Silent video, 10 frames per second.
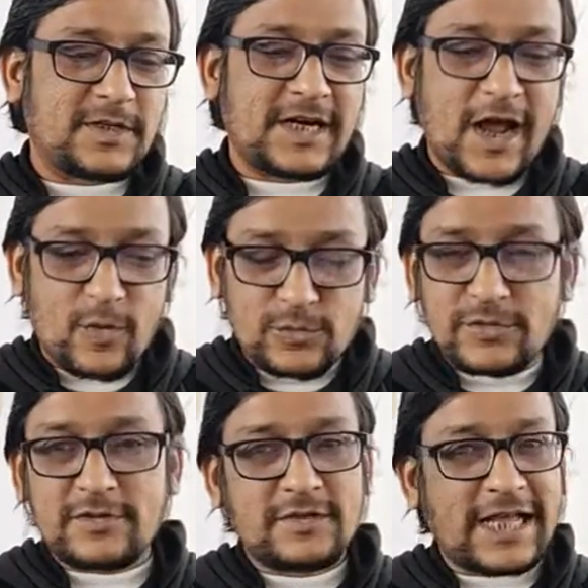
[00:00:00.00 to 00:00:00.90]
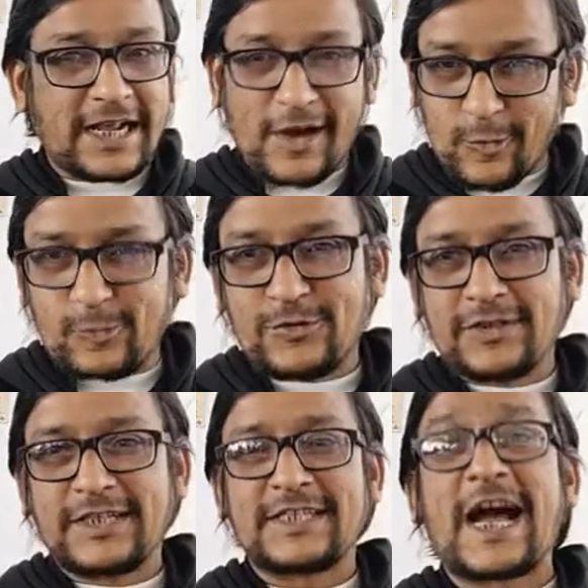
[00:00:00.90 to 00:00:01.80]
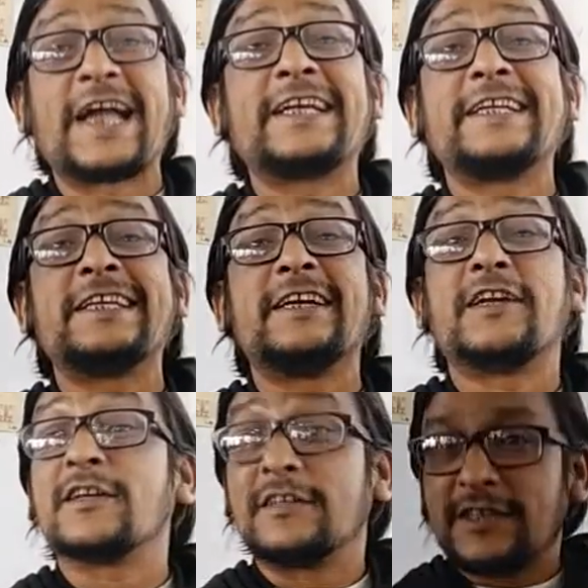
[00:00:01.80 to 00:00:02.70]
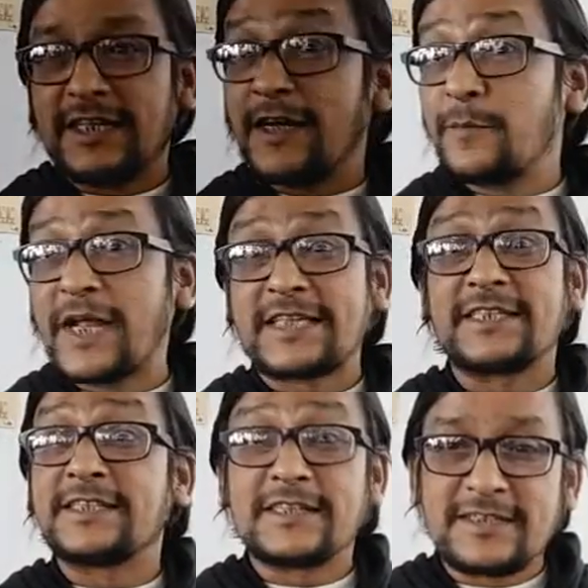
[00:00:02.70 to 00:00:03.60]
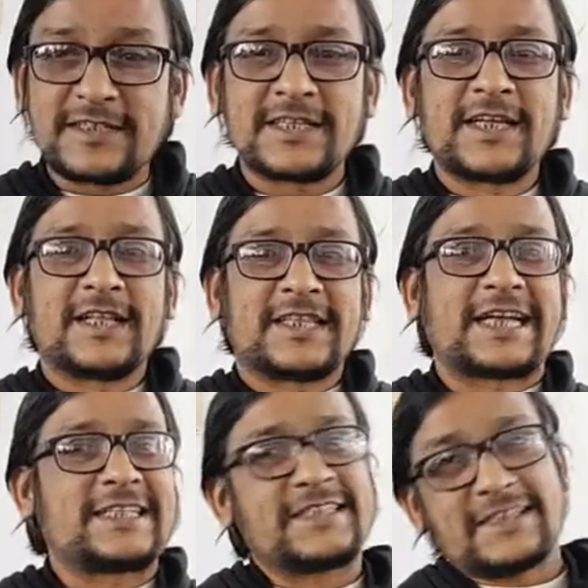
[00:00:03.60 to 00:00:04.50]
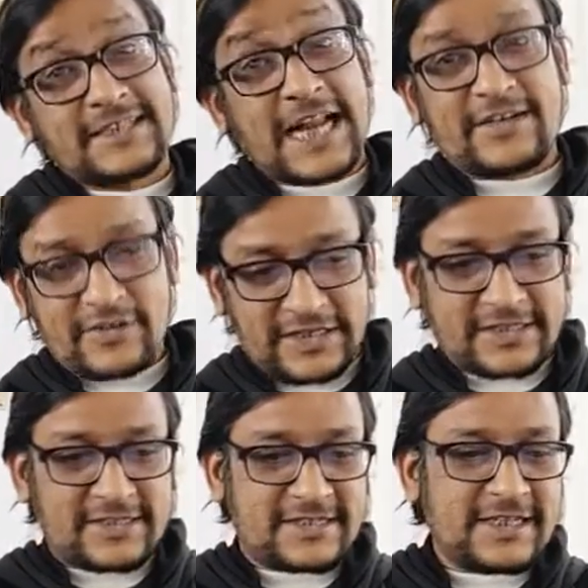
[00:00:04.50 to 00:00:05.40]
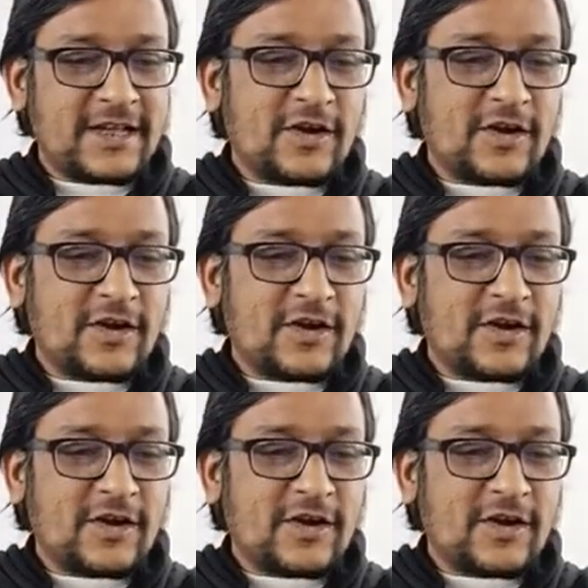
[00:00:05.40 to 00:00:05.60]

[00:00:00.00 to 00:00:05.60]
grounds account, that is the IT return, income tax returns, that is that returns.